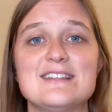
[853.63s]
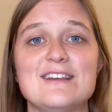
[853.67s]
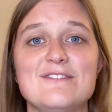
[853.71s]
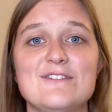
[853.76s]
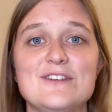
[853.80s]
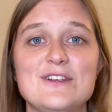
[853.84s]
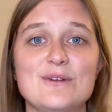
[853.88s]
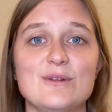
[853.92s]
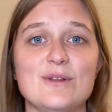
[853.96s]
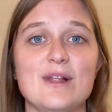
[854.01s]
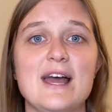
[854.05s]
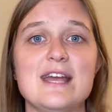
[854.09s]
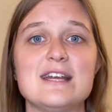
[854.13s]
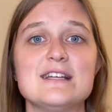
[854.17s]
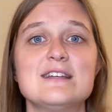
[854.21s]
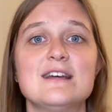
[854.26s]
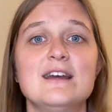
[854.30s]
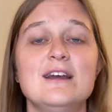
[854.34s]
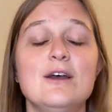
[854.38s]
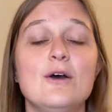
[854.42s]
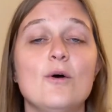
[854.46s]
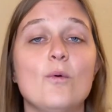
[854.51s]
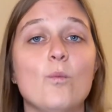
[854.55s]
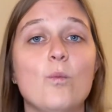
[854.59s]
If you liked
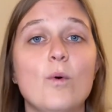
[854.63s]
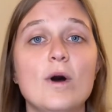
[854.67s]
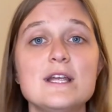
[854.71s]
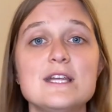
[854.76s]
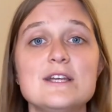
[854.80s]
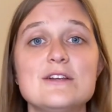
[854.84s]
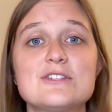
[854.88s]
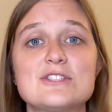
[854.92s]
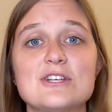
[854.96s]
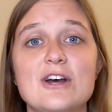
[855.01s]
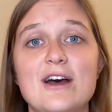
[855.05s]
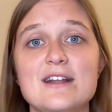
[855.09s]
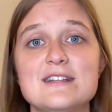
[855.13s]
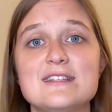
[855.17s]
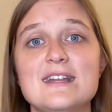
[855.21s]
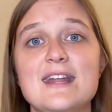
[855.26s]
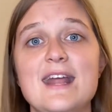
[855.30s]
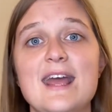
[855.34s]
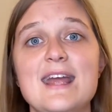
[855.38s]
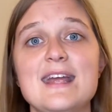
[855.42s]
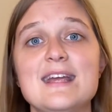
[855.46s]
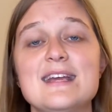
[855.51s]
what you saw today,